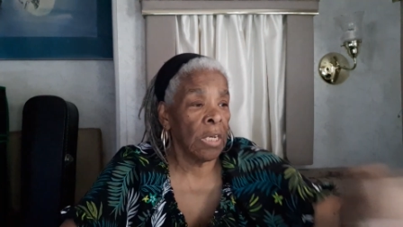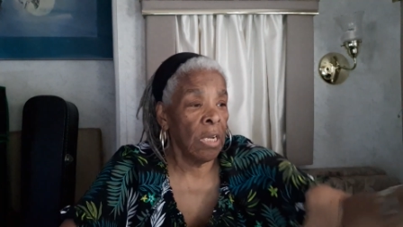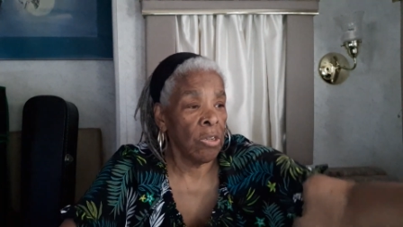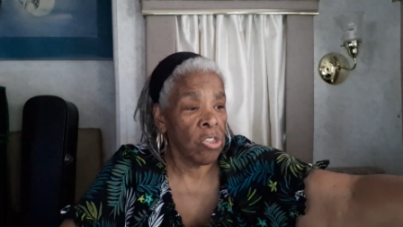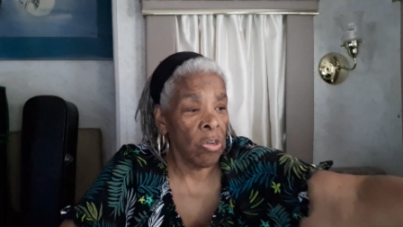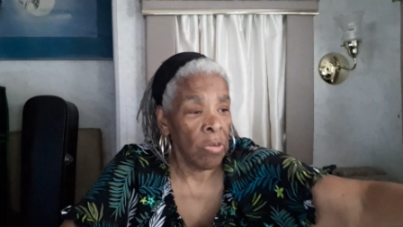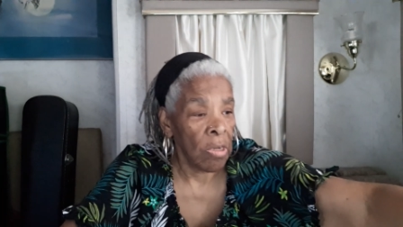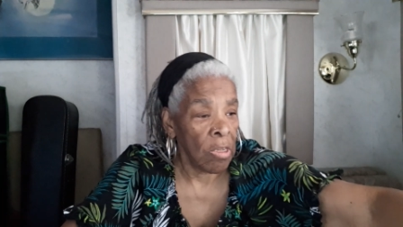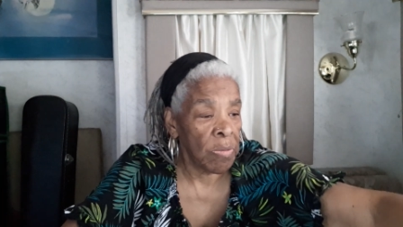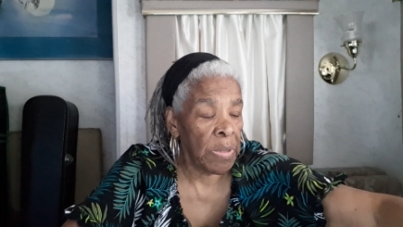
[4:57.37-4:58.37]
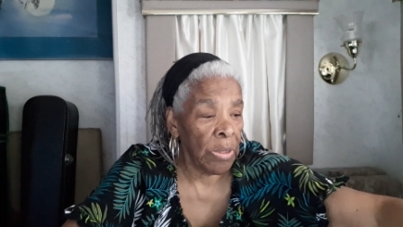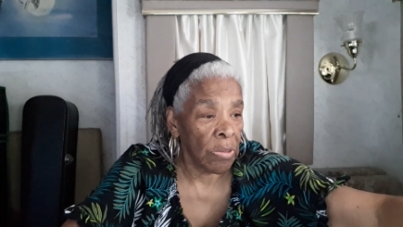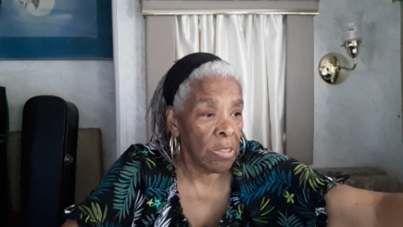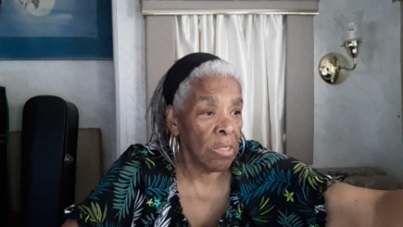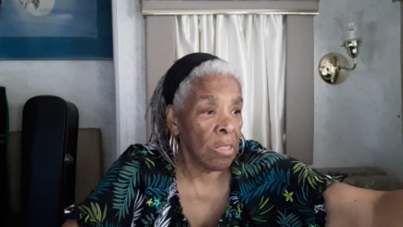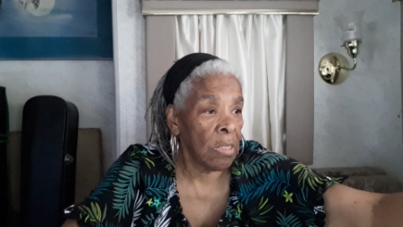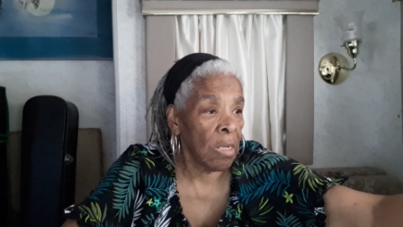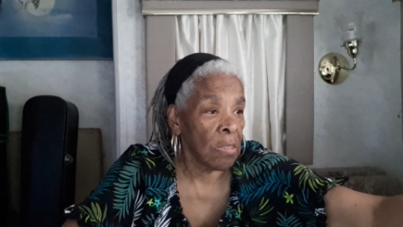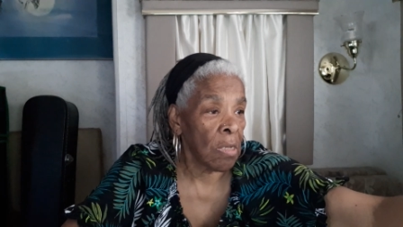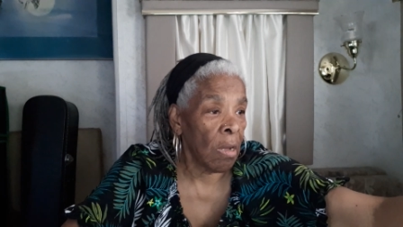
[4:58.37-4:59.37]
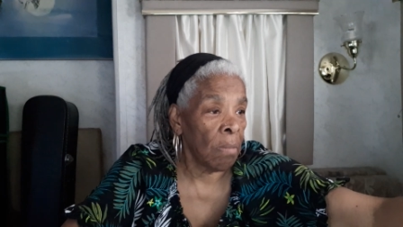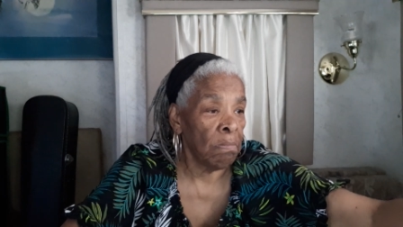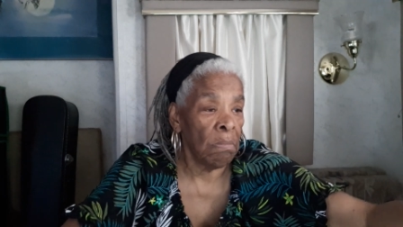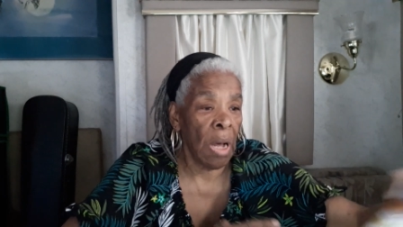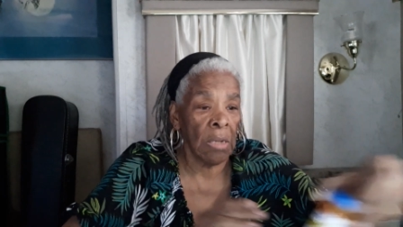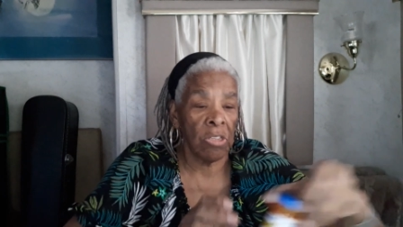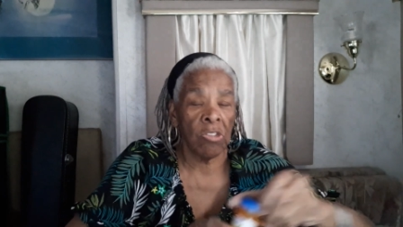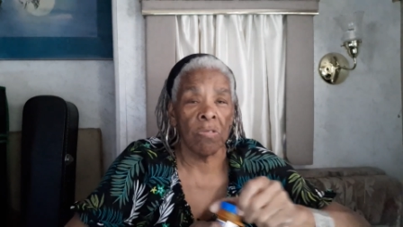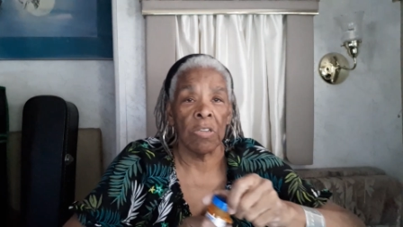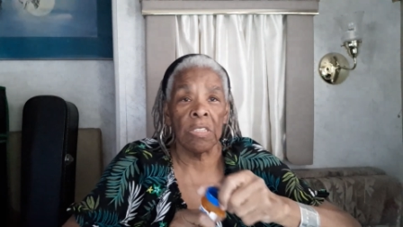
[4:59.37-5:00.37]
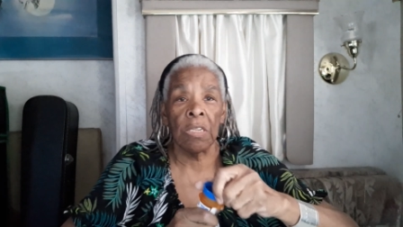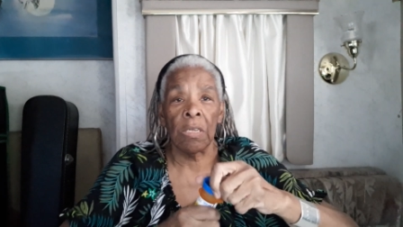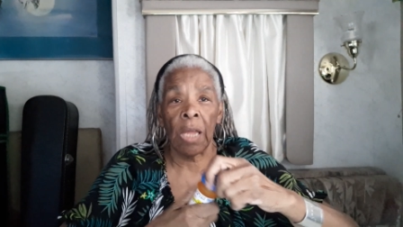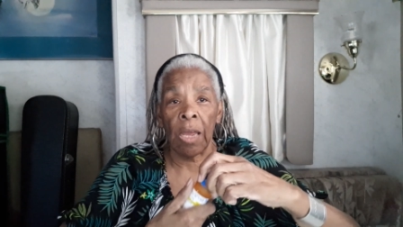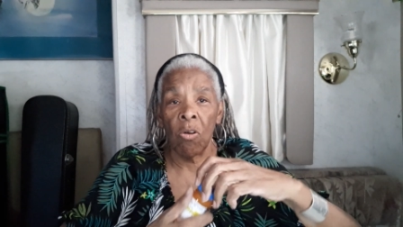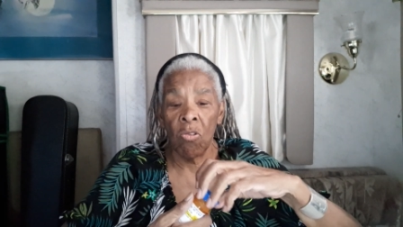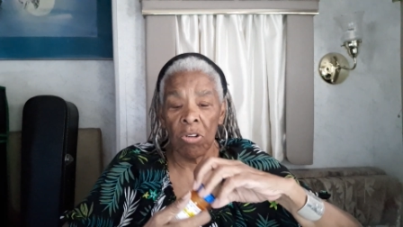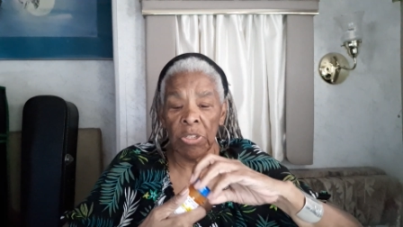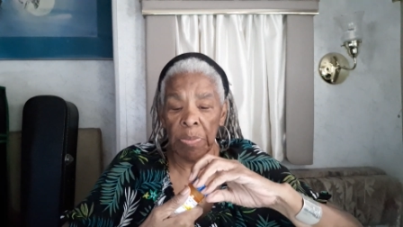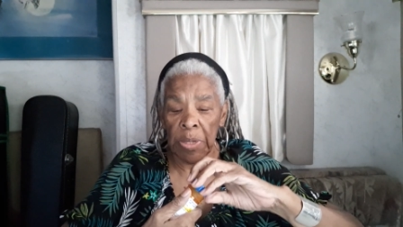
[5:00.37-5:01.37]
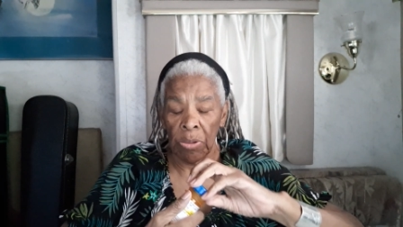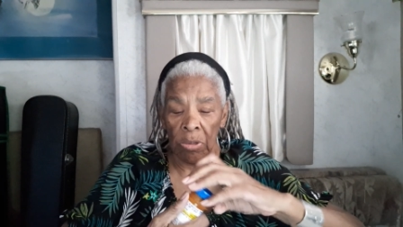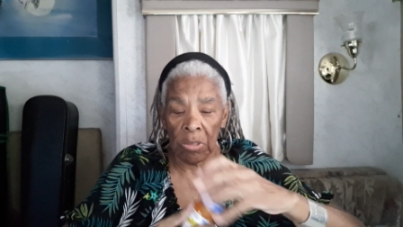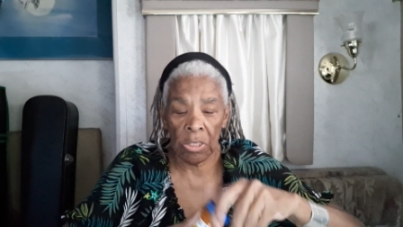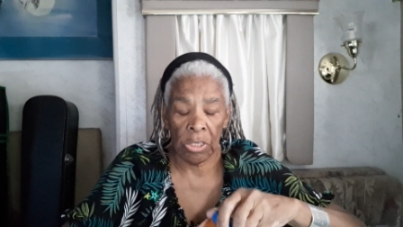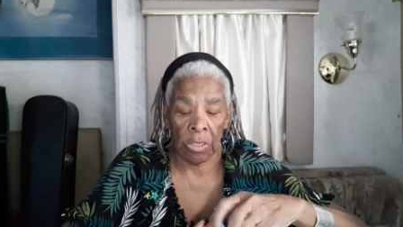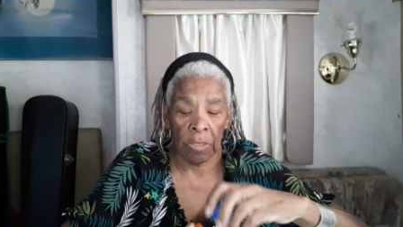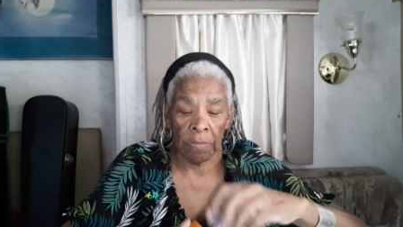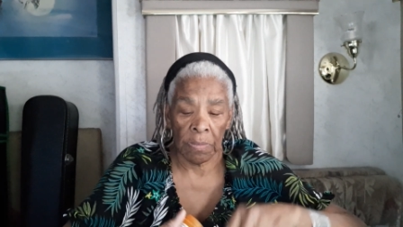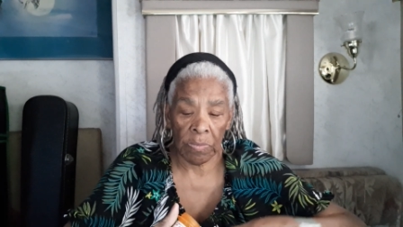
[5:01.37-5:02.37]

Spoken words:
I got to show you these pills. These things are monstrous. They're like horse pills, you know.